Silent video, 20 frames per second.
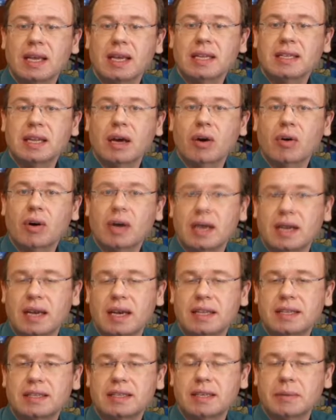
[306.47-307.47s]
Now,
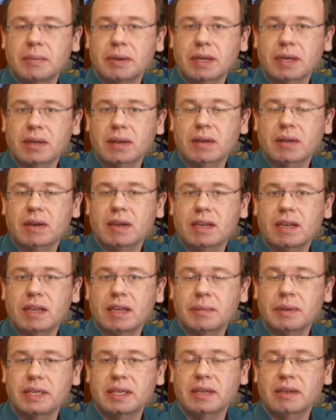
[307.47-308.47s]
a typical
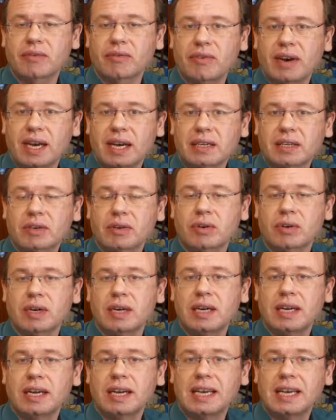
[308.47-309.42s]
limiting factor